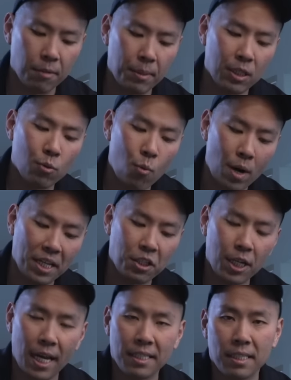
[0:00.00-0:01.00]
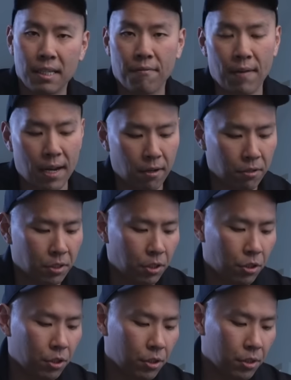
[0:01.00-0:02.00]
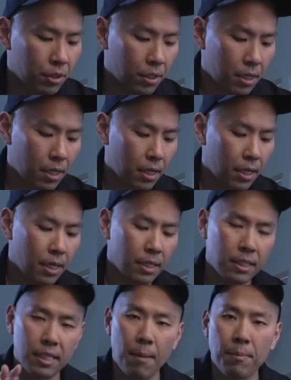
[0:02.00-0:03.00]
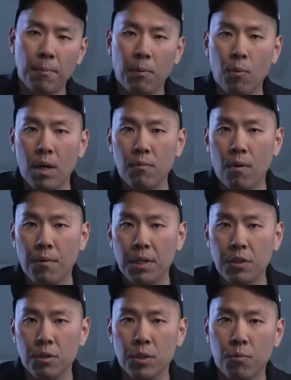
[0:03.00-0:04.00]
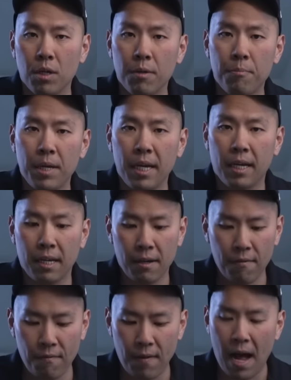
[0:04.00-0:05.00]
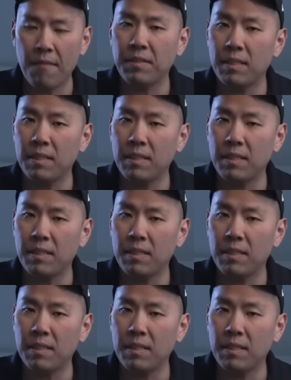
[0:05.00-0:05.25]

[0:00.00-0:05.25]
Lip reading: gonna be 20 chances at $5 each. Step number 1, what we're gonna do is we're gonna pick 5